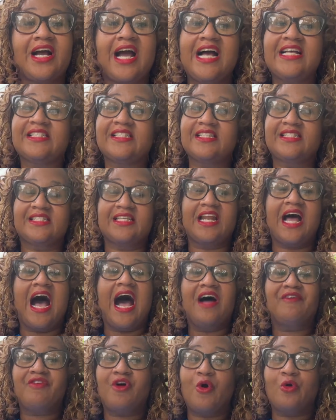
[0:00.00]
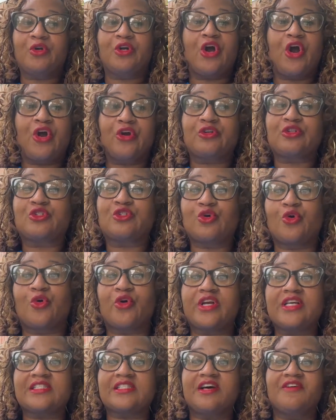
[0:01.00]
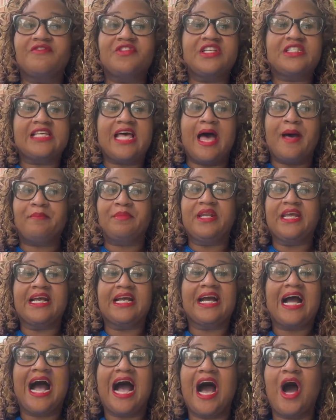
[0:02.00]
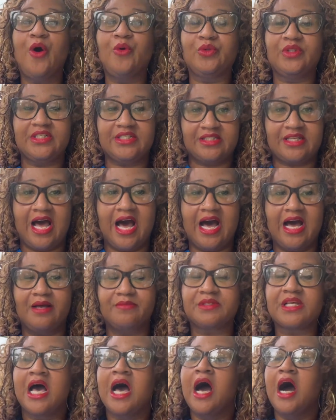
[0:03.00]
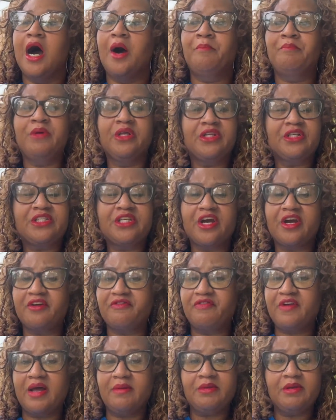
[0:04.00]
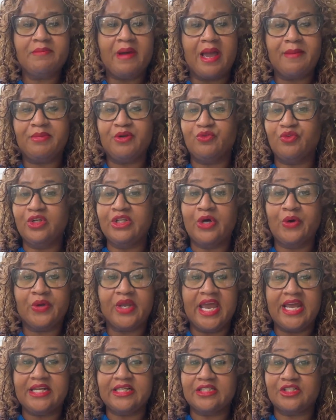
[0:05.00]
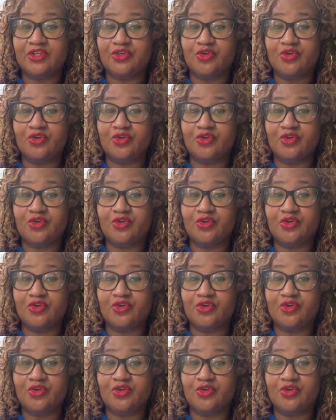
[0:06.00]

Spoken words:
guys, listen, I've heard stories of this happening countless times. A military family might be relocating to